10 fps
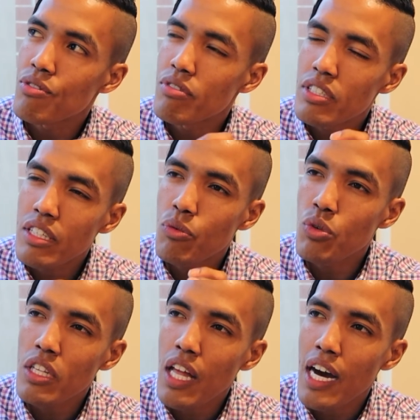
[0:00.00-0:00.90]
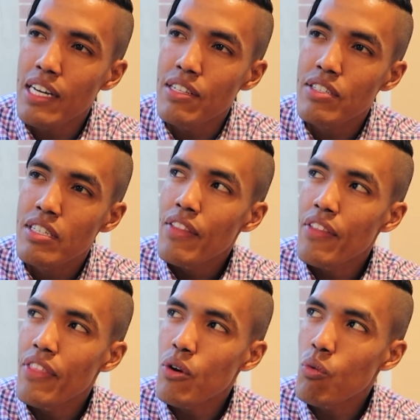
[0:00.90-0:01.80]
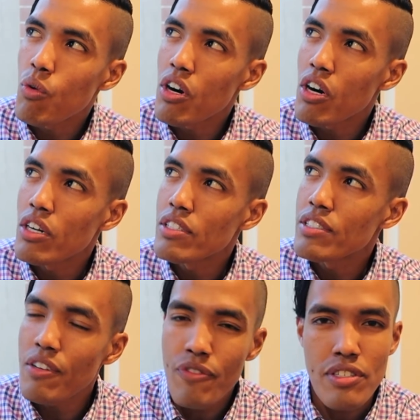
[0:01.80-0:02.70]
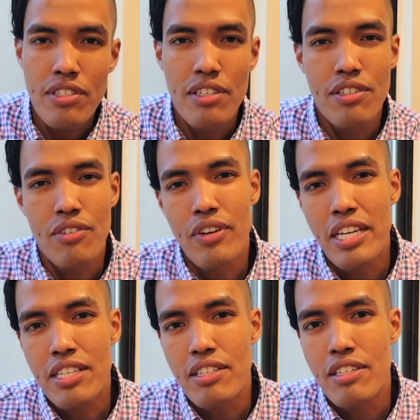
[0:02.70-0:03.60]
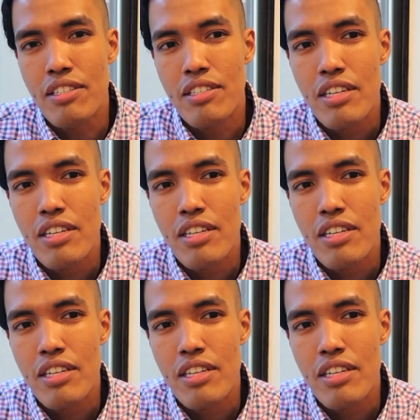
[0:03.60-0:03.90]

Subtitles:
really realize that there were differences in races,